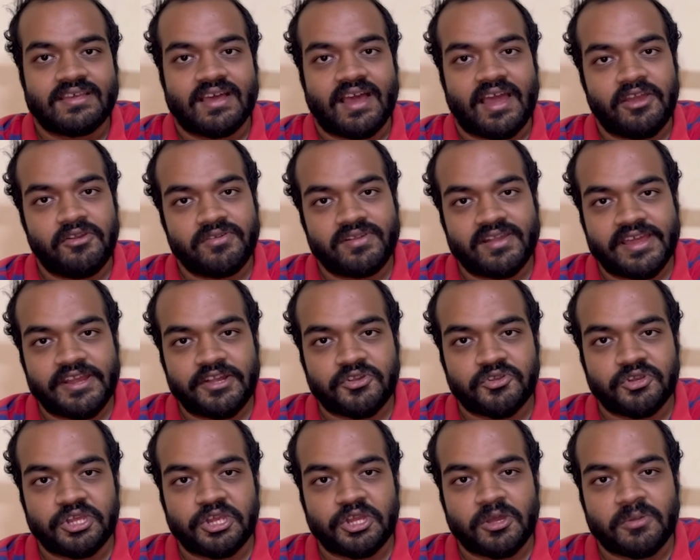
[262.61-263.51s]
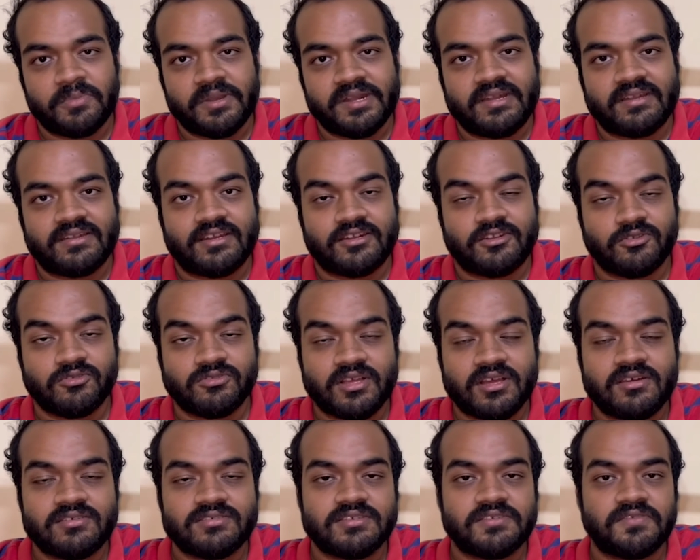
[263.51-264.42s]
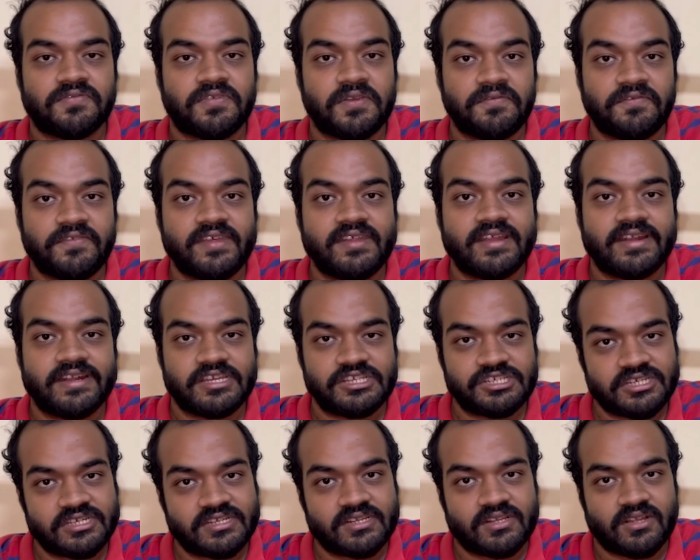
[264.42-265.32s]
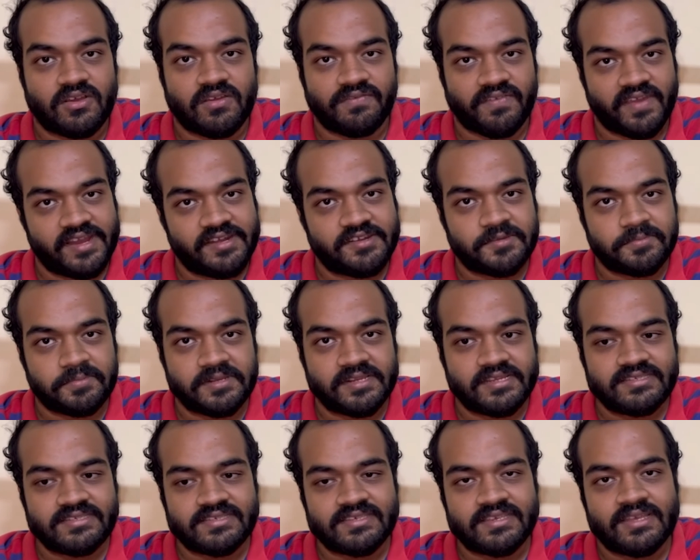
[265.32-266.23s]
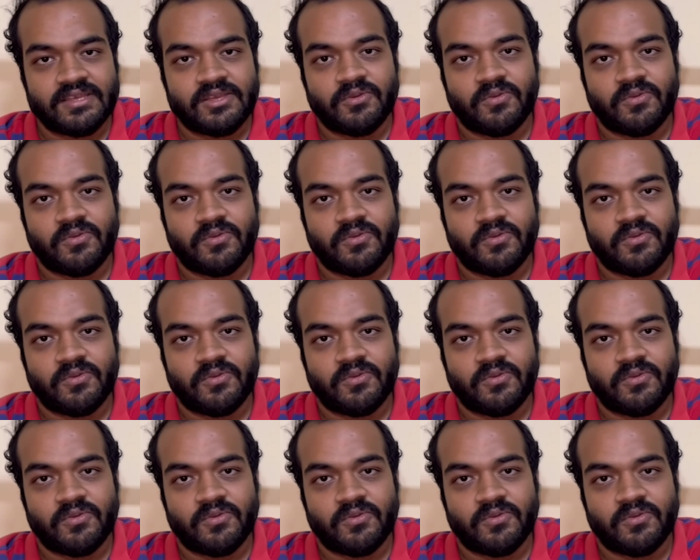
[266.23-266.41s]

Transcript: I would like to recommend the 2015 edition of ISSS,